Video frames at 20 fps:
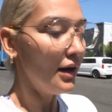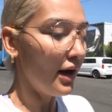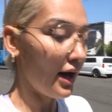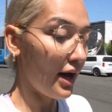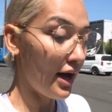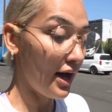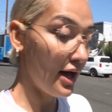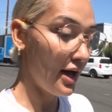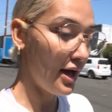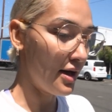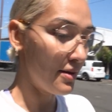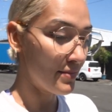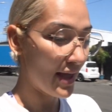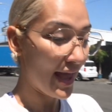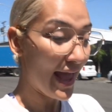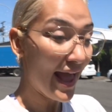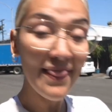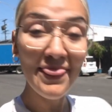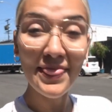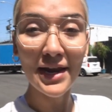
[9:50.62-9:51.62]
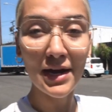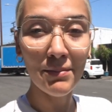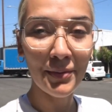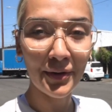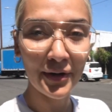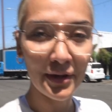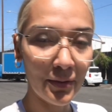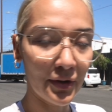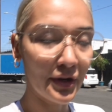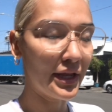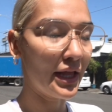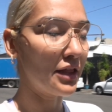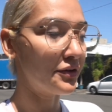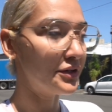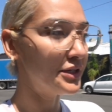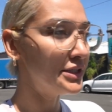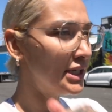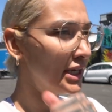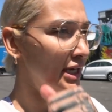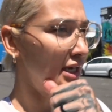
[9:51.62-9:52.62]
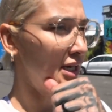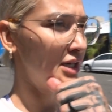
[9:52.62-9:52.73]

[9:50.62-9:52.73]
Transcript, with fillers: Um, and that I'm burning more calories.